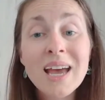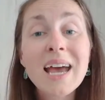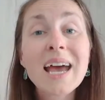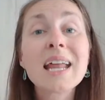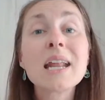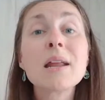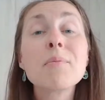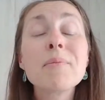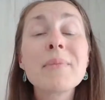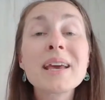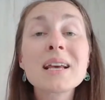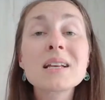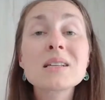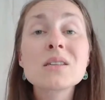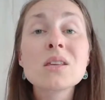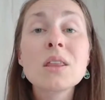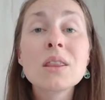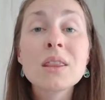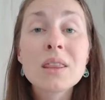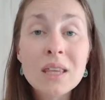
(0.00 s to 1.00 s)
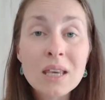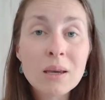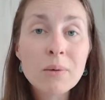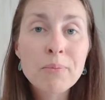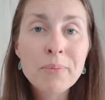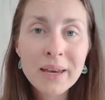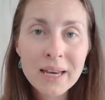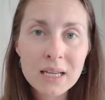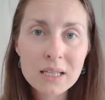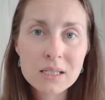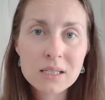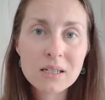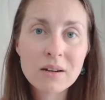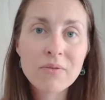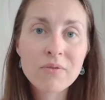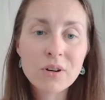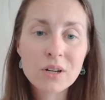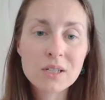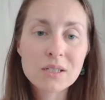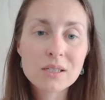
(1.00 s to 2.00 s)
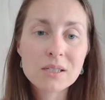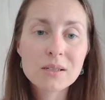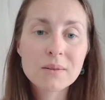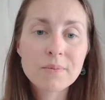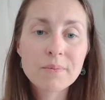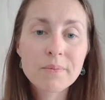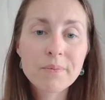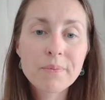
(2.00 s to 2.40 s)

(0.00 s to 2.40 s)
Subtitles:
and it makes the biggest difference.